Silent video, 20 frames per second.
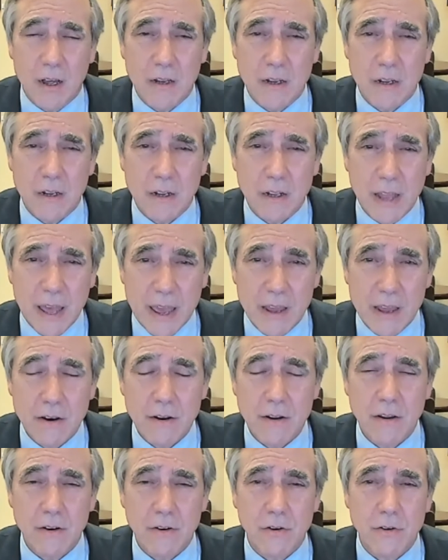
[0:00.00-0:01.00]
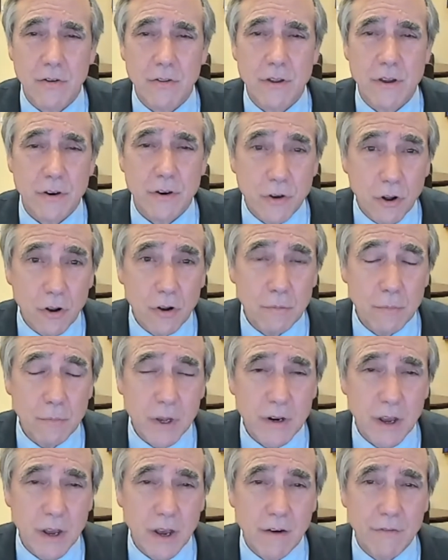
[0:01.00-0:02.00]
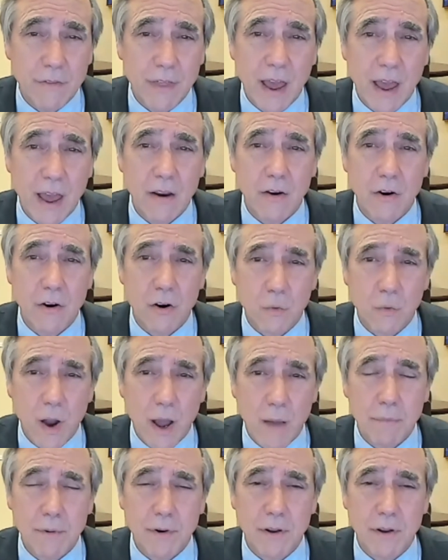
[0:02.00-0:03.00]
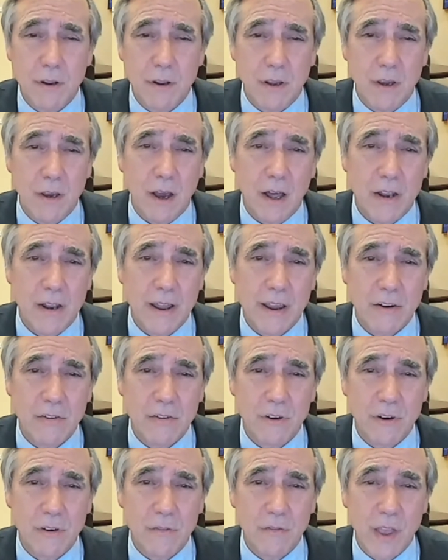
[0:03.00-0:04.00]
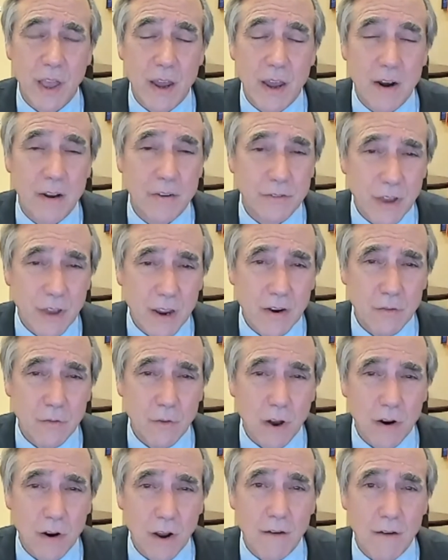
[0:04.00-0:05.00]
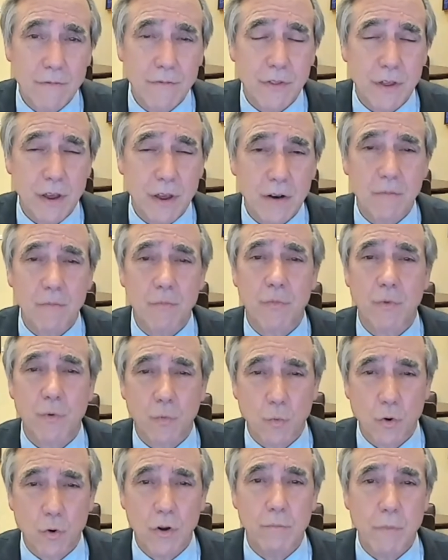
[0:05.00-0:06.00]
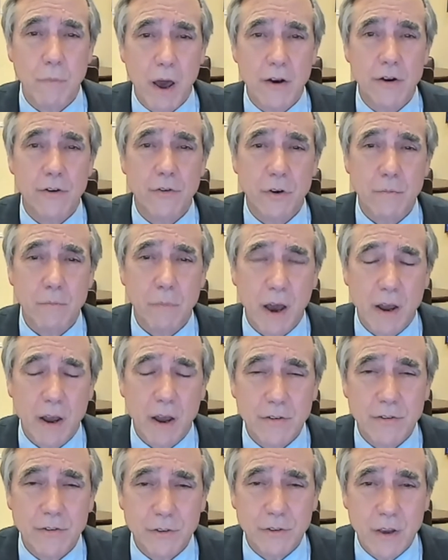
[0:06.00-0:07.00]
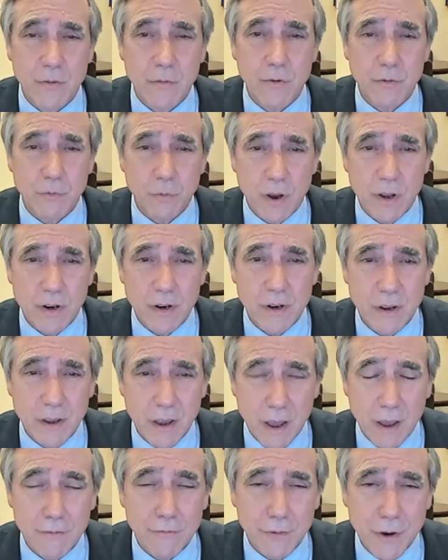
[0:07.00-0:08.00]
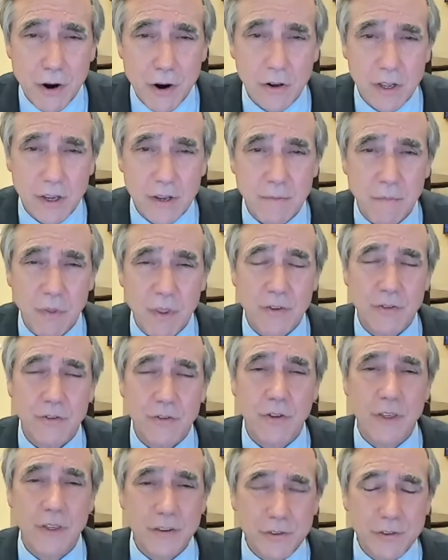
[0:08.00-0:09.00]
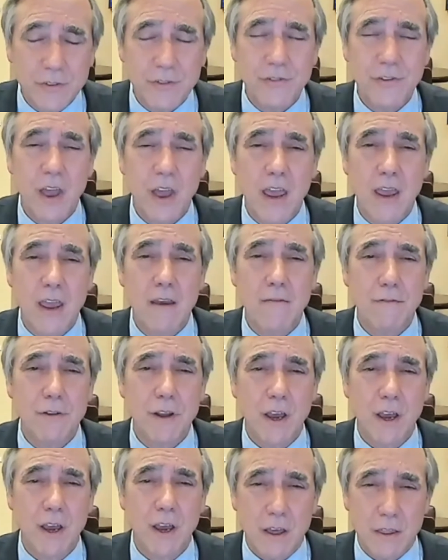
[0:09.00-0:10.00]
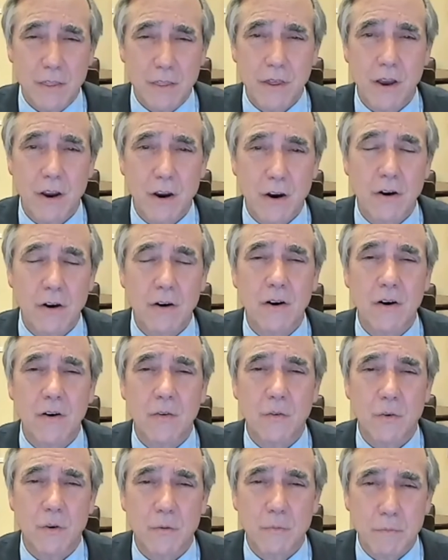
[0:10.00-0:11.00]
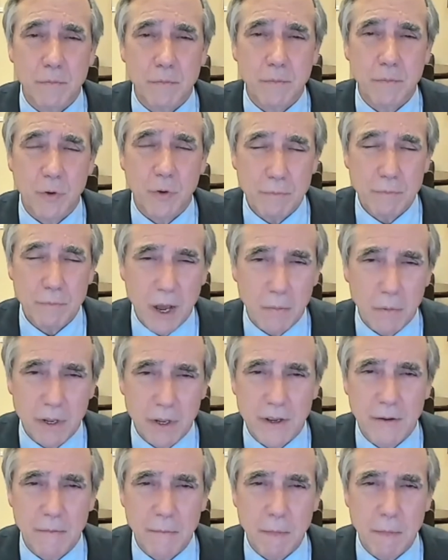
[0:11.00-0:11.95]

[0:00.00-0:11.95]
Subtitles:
led to the annulment of that corrupt election and a second runoff that world monitoring bodies say was run fairly. So they saved their republic.